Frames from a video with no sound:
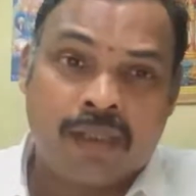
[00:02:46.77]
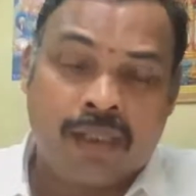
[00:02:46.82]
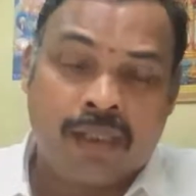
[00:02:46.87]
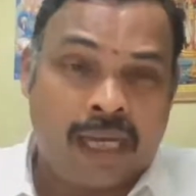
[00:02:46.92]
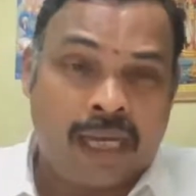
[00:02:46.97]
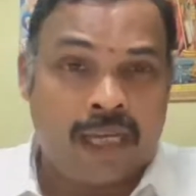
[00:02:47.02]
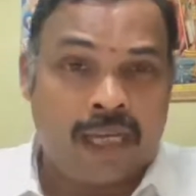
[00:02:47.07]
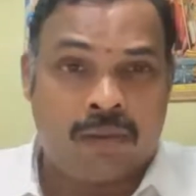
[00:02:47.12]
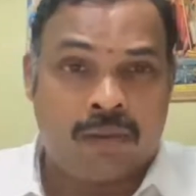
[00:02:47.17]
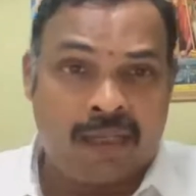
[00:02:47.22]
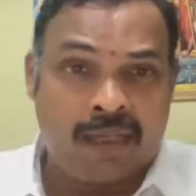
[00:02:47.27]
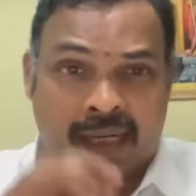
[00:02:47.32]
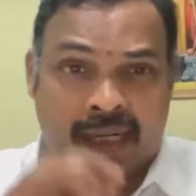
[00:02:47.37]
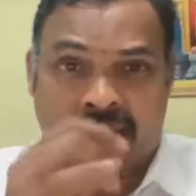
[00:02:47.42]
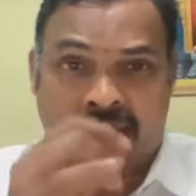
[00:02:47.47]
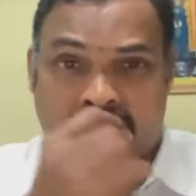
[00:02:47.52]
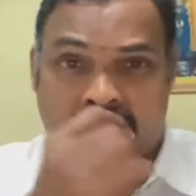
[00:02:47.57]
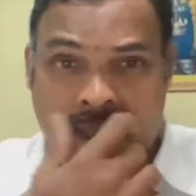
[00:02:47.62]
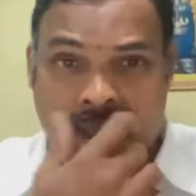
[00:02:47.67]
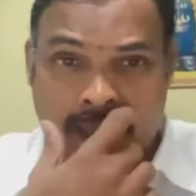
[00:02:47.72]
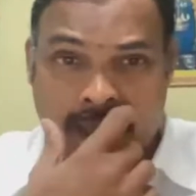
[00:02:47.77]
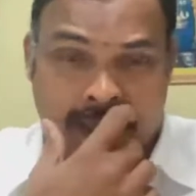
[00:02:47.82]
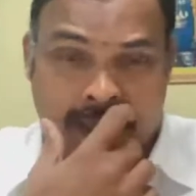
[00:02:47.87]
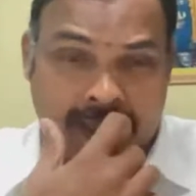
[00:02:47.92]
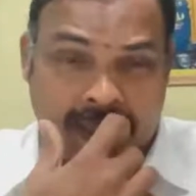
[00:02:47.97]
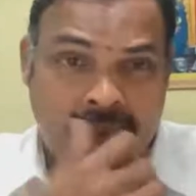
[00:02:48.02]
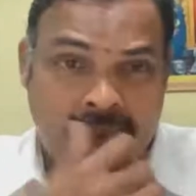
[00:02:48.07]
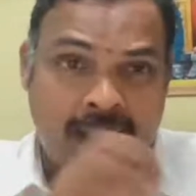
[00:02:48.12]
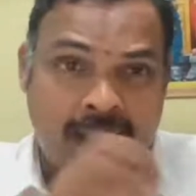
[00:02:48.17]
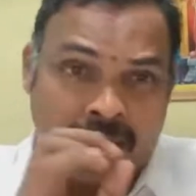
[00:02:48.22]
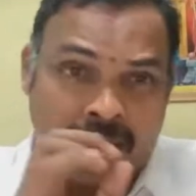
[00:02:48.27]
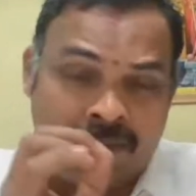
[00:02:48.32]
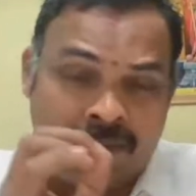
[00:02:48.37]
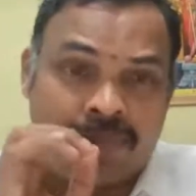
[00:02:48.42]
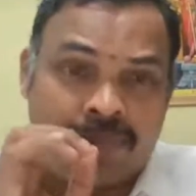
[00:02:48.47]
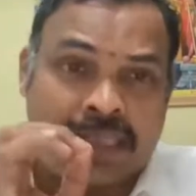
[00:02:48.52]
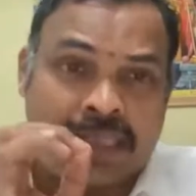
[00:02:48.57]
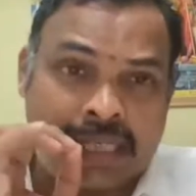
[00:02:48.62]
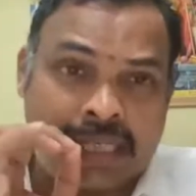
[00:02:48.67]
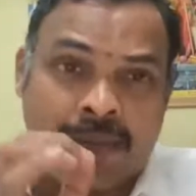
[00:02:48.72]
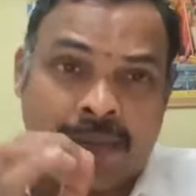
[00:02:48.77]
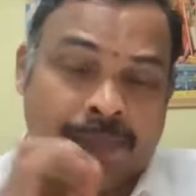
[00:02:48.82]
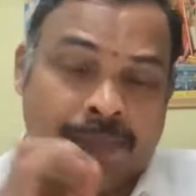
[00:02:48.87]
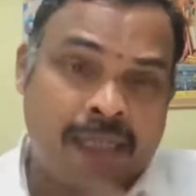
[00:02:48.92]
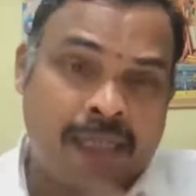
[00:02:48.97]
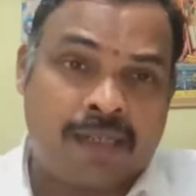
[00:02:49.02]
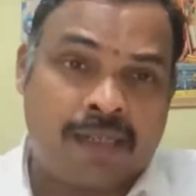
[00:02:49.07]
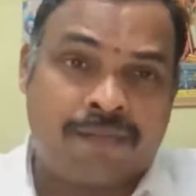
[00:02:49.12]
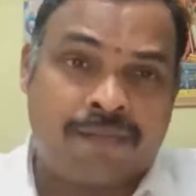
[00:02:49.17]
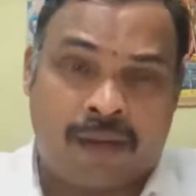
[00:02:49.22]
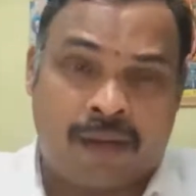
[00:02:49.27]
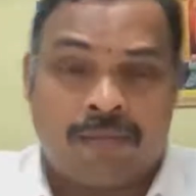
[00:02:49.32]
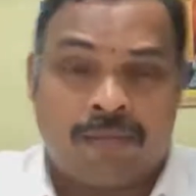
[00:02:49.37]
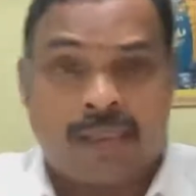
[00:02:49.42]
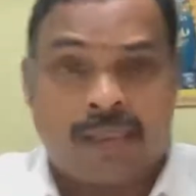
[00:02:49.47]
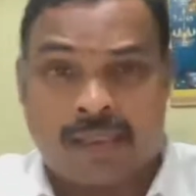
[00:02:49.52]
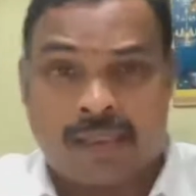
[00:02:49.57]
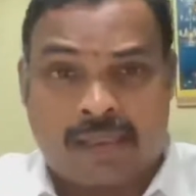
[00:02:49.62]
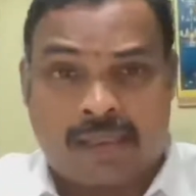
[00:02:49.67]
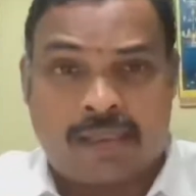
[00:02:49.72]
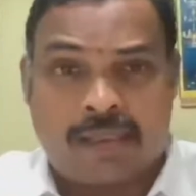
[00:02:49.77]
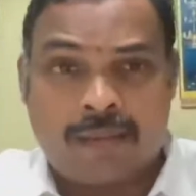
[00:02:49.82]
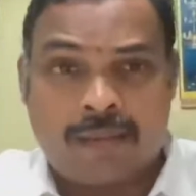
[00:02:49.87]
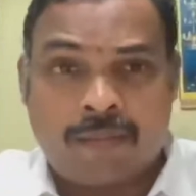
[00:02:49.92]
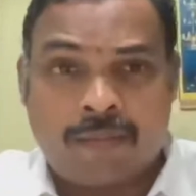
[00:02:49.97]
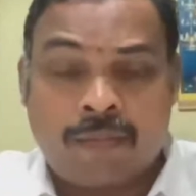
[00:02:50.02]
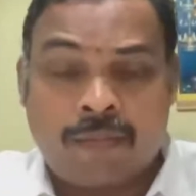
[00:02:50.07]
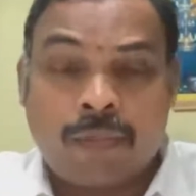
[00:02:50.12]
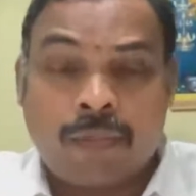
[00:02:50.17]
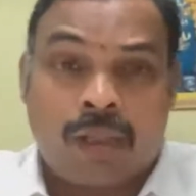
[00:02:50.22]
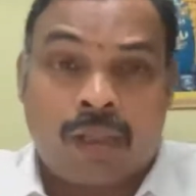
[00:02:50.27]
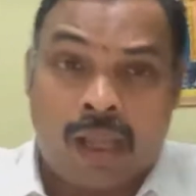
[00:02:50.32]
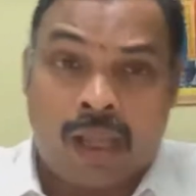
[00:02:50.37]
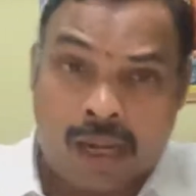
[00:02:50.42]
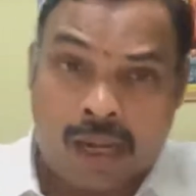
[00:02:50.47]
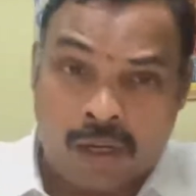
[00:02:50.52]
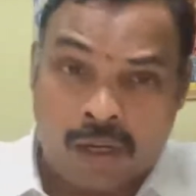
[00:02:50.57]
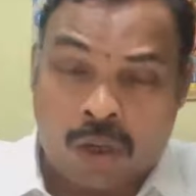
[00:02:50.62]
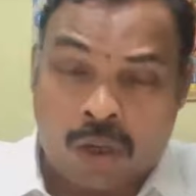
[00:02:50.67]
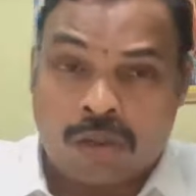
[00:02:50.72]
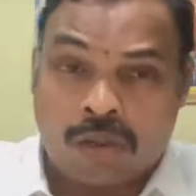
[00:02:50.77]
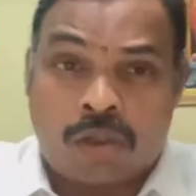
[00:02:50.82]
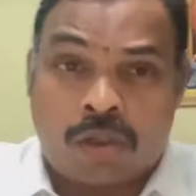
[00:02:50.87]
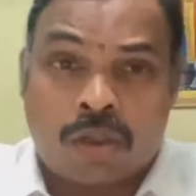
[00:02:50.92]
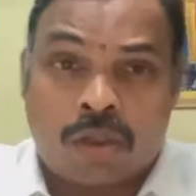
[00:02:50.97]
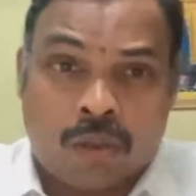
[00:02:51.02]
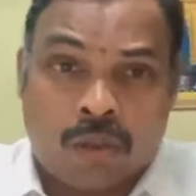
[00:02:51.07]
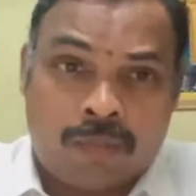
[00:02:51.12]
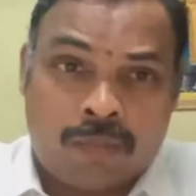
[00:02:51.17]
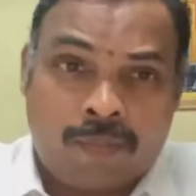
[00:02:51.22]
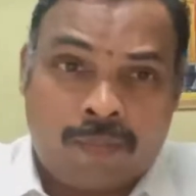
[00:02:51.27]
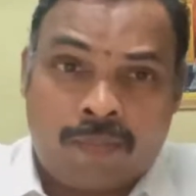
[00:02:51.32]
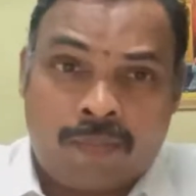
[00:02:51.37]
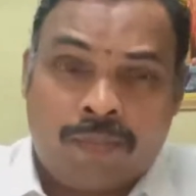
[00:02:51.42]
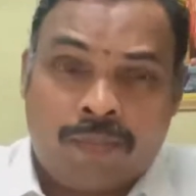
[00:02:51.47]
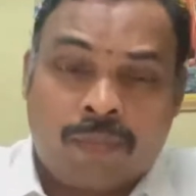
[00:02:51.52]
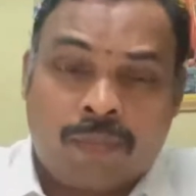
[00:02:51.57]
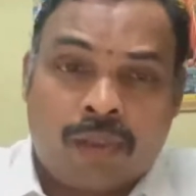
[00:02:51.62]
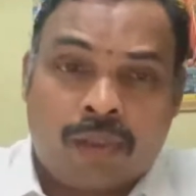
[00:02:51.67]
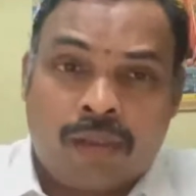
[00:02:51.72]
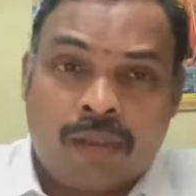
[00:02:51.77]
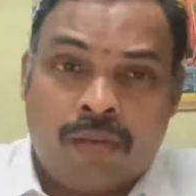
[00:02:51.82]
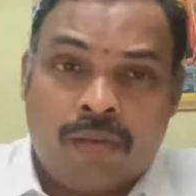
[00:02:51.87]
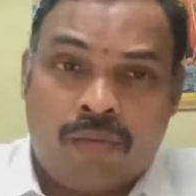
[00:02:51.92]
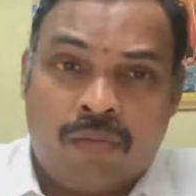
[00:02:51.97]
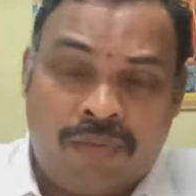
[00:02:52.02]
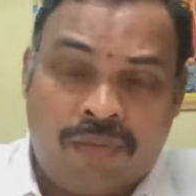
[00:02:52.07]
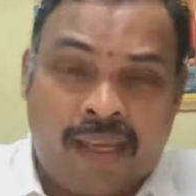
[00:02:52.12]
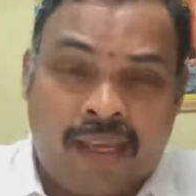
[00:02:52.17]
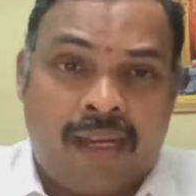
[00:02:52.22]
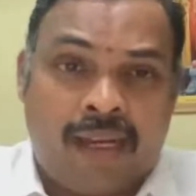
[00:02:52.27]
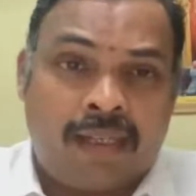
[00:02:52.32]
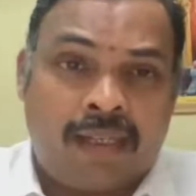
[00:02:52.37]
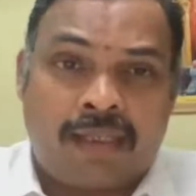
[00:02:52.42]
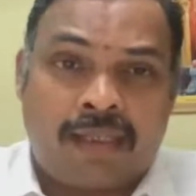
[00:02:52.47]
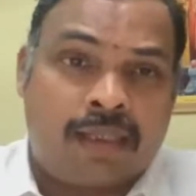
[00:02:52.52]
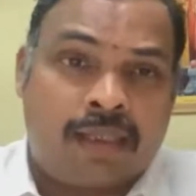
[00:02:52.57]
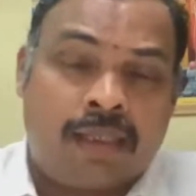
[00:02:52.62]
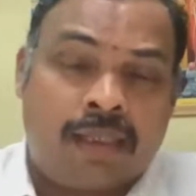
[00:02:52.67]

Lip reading: I'll only take some snippets from this, and also various